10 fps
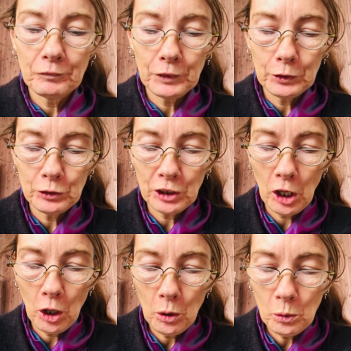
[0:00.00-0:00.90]
for you to
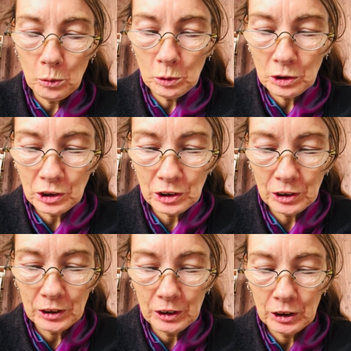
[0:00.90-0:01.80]
hold,
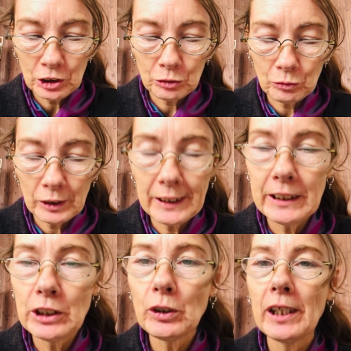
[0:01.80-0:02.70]
to
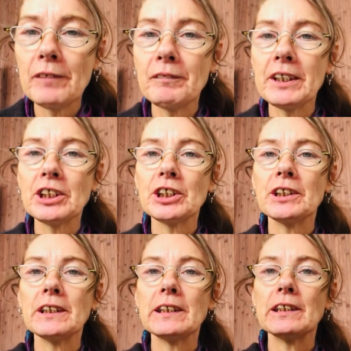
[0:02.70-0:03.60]
raise your
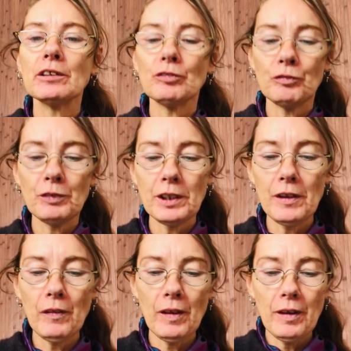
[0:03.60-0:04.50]
elevation still
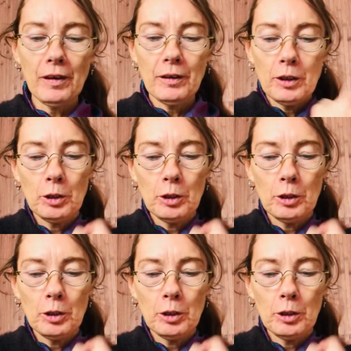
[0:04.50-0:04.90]
further,